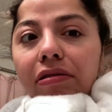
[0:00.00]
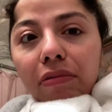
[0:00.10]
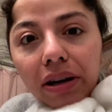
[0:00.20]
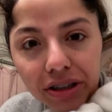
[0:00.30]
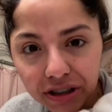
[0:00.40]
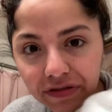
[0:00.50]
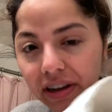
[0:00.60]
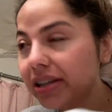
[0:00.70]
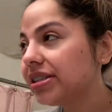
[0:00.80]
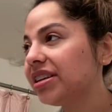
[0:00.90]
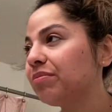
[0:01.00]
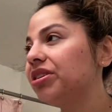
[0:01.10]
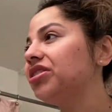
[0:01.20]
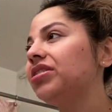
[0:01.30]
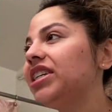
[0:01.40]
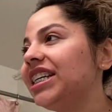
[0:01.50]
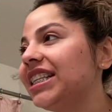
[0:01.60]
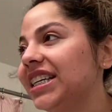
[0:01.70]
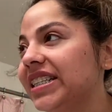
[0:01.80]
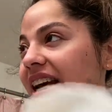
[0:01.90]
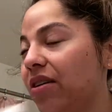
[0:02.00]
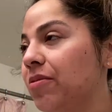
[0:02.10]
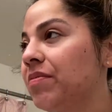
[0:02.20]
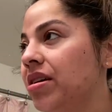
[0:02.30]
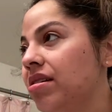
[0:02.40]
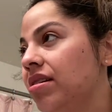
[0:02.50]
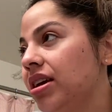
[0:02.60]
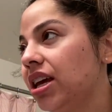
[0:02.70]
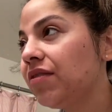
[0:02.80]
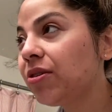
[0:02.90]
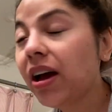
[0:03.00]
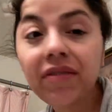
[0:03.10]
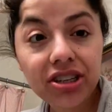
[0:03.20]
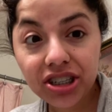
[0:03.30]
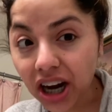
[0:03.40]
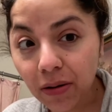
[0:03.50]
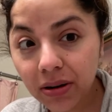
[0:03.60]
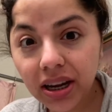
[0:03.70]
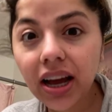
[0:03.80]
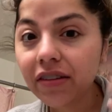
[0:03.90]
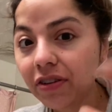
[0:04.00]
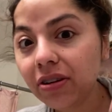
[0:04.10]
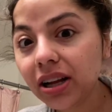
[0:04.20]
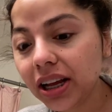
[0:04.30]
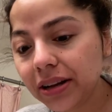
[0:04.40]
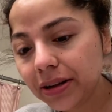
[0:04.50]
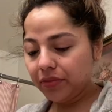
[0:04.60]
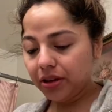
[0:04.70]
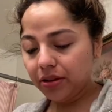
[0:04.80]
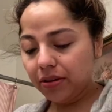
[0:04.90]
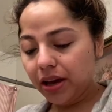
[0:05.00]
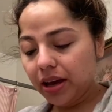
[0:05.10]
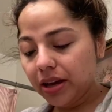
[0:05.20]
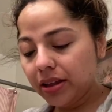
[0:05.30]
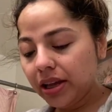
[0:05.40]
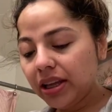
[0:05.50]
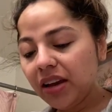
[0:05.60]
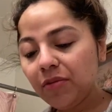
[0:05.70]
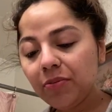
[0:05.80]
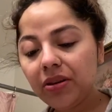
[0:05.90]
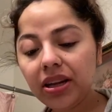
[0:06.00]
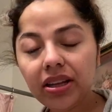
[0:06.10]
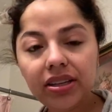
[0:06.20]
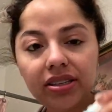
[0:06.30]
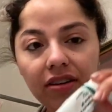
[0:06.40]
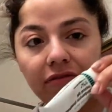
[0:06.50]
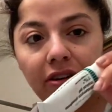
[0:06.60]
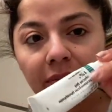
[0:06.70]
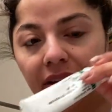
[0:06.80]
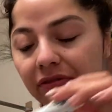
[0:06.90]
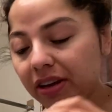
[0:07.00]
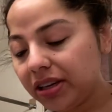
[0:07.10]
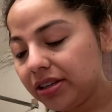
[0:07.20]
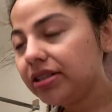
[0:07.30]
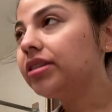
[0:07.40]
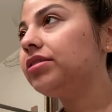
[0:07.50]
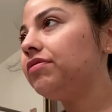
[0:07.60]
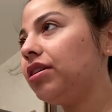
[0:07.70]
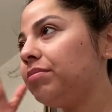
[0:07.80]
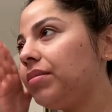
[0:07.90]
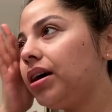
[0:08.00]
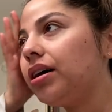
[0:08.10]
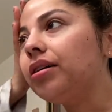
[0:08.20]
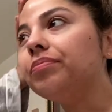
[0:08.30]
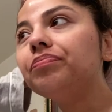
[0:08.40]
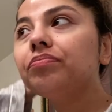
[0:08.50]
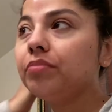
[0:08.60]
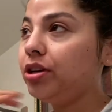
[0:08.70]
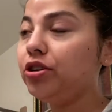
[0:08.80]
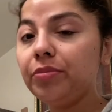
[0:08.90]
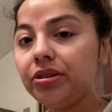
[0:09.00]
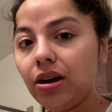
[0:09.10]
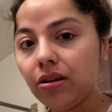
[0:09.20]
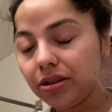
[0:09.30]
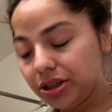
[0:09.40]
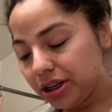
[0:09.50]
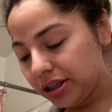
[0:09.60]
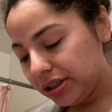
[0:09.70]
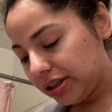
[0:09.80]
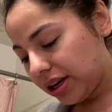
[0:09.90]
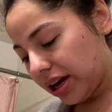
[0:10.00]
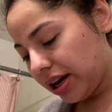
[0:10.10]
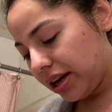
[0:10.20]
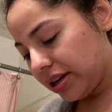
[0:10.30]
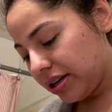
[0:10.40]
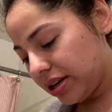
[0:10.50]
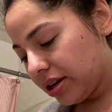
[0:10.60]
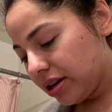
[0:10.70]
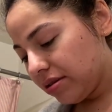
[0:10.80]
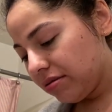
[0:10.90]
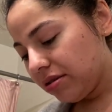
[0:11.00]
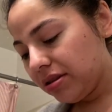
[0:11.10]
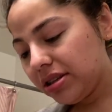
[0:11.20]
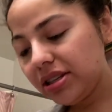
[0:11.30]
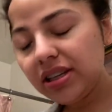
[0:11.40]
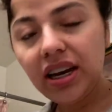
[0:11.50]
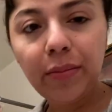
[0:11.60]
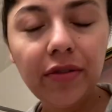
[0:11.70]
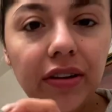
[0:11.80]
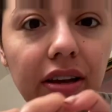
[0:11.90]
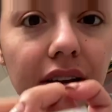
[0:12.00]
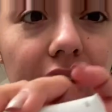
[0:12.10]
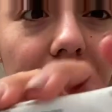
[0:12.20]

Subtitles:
wash your face and brush your teeth, because now, even though I haven't showered yet, I feel clean. Okay, lately I've been putting this stuff on my face. It's from my dermatologist, and I don't know, this is the name of it.